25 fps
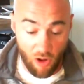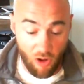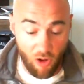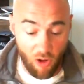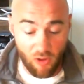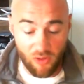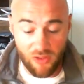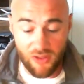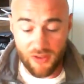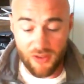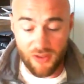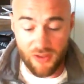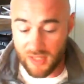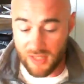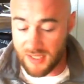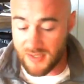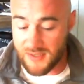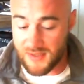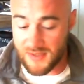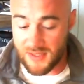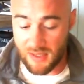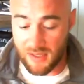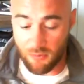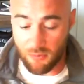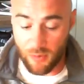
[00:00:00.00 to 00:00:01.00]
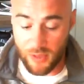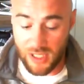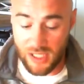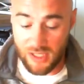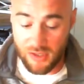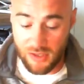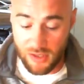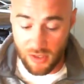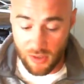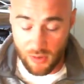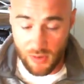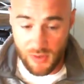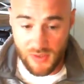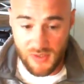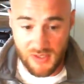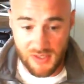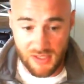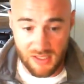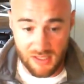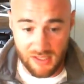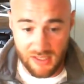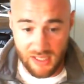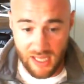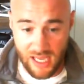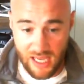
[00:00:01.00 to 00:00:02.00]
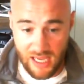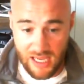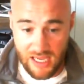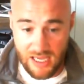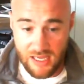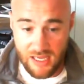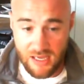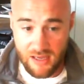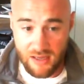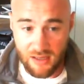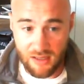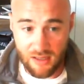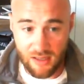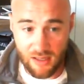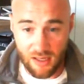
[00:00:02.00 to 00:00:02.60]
All the things that we use today,